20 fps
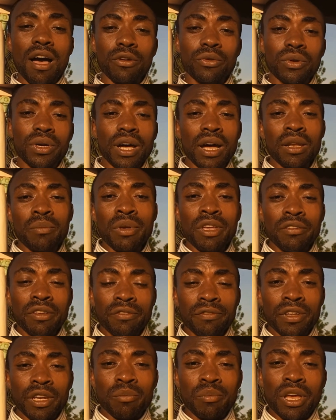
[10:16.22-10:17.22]
can
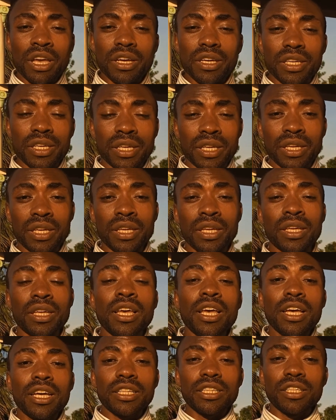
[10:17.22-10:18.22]
even make
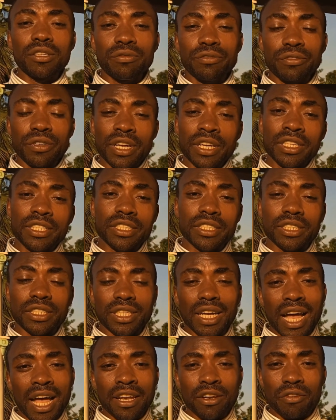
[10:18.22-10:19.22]
different
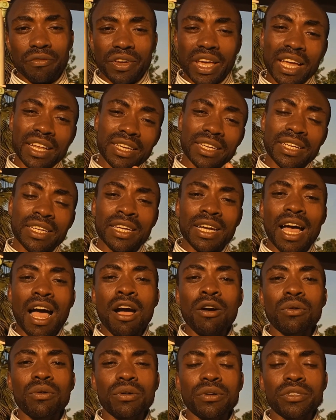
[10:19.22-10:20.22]
kind of editing
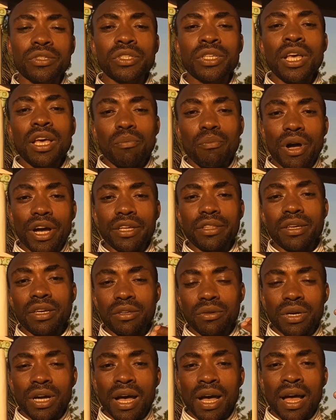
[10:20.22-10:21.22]
angles. By there
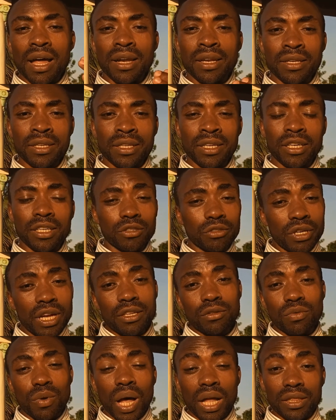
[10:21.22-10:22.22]
you can try
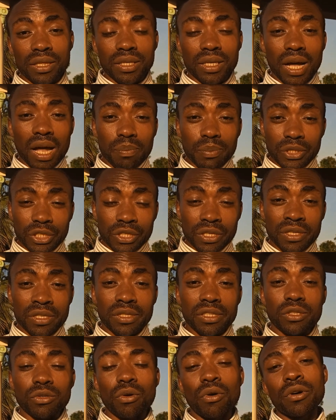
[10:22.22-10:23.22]
to add the
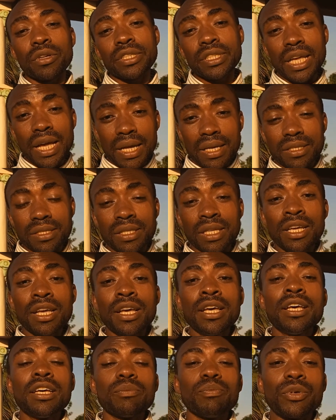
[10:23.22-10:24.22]
captions or text,
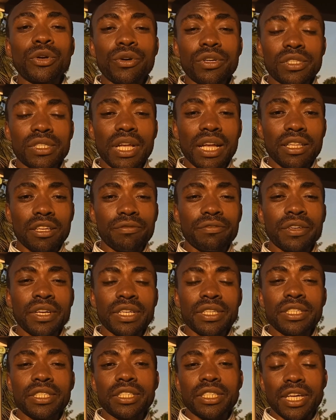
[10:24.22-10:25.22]
because there are
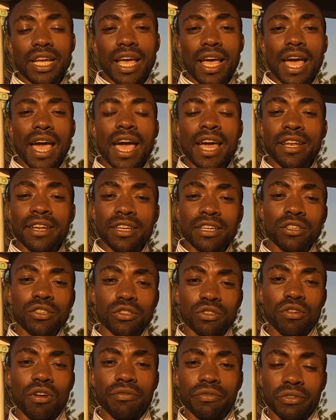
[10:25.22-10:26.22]
different editing
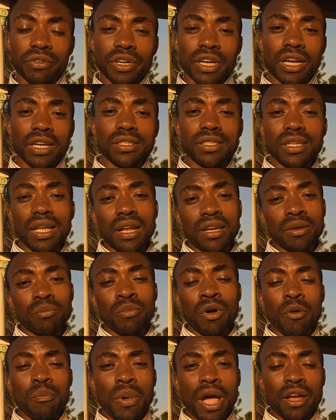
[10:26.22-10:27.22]
softwares and
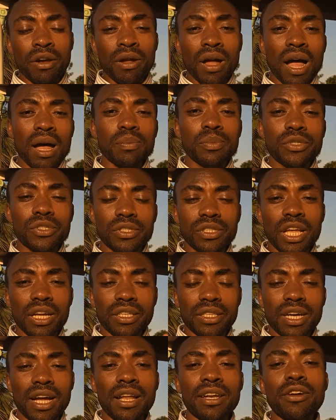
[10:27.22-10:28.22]
mobile apps
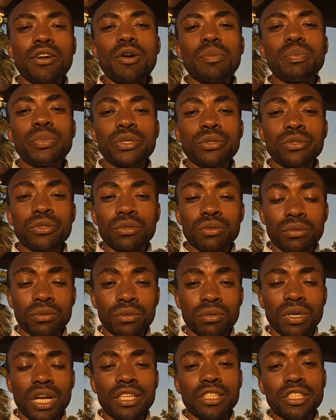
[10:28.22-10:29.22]
that can help you
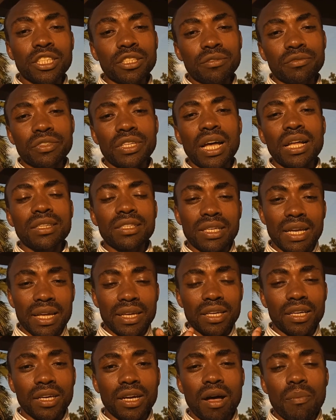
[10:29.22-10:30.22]
to achieve that, like
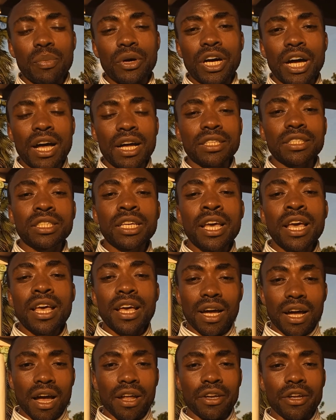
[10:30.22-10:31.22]
CapCut
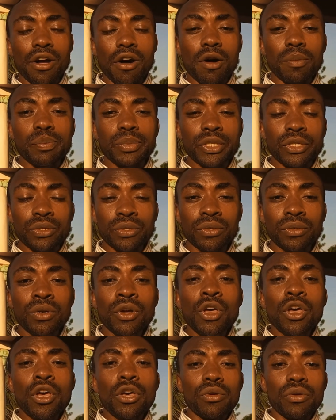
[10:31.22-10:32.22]
can help you.
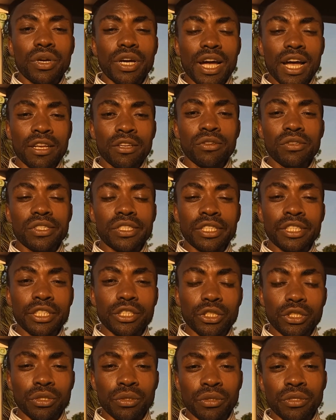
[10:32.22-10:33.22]
You can use
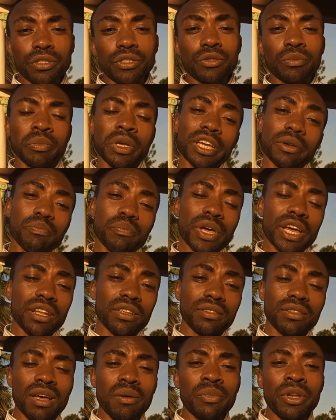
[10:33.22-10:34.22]
InShoot to make better
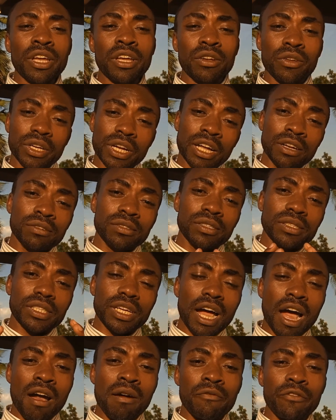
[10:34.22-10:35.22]
thumbnail. You can use
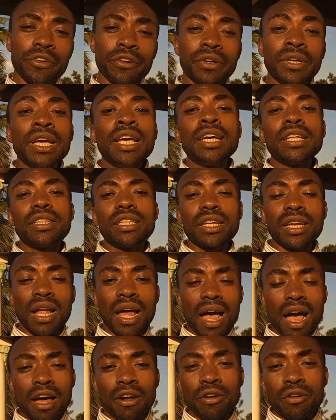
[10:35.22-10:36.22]
Canva. There
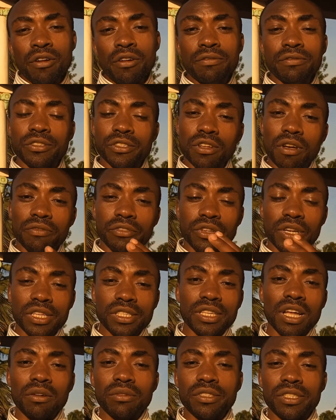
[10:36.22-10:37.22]
are a lot of
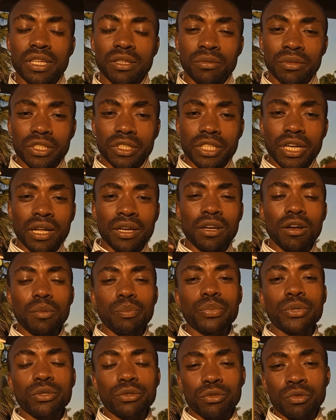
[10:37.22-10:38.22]
softwares outside which can
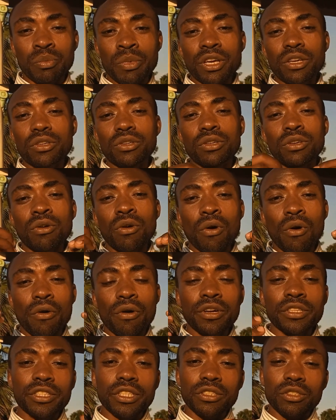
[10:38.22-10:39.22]
help you to make your
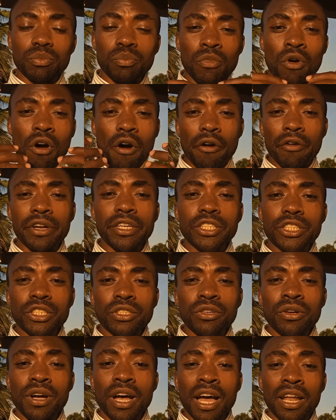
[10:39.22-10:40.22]
content more
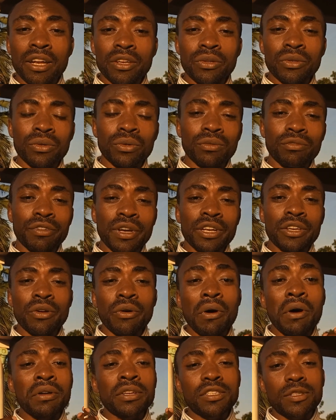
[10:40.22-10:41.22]
original, and you find
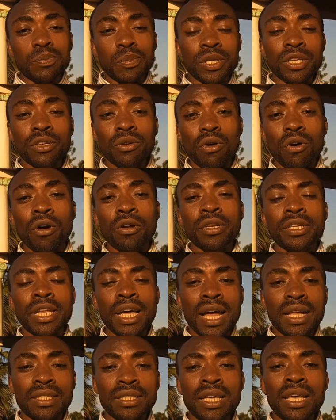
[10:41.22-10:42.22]
your own spin on that,